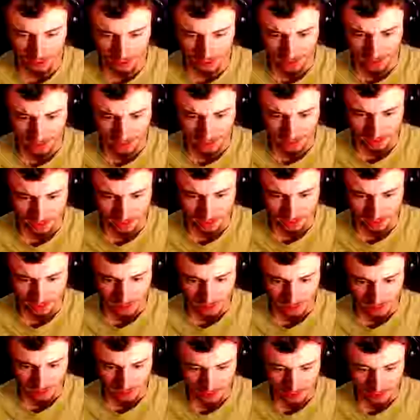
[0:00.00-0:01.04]
You're
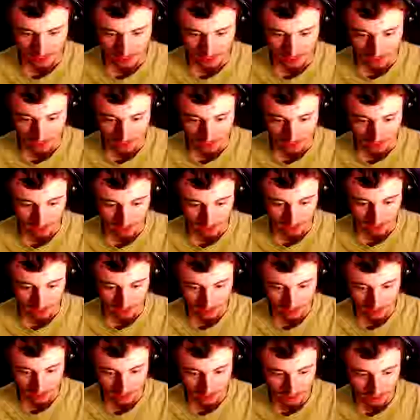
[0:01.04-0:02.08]
welcome.
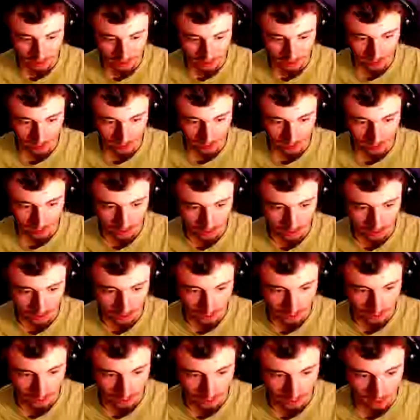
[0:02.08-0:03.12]
I get
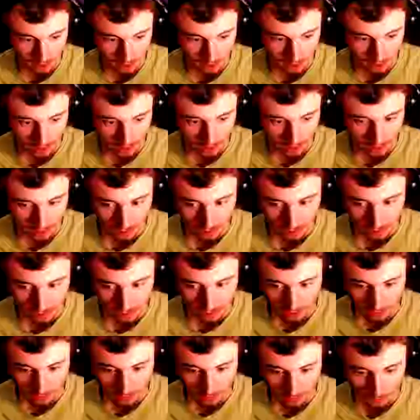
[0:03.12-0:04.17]
unlocked 2 achievements for
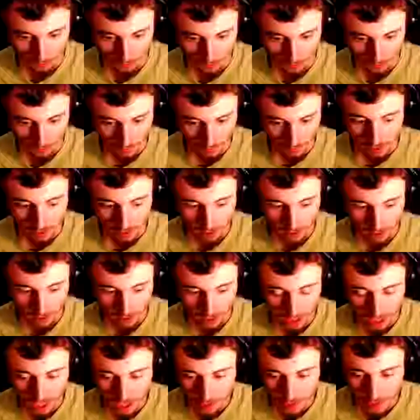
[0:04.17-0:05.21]
that. And now
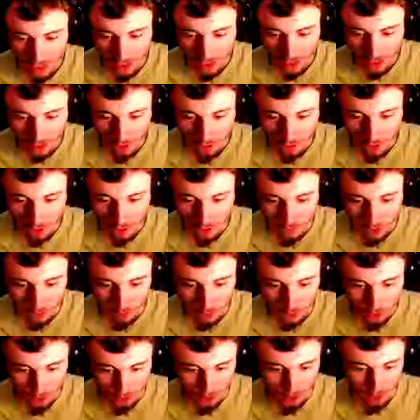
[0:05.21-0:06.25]
I'm in another room with more
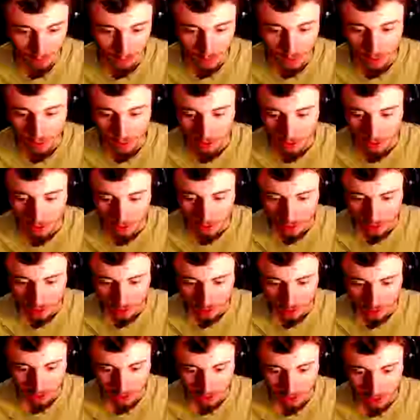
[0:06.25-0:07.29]
symbols.
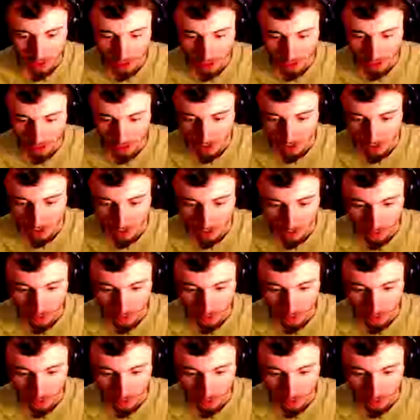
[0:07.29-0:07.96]
They're different though.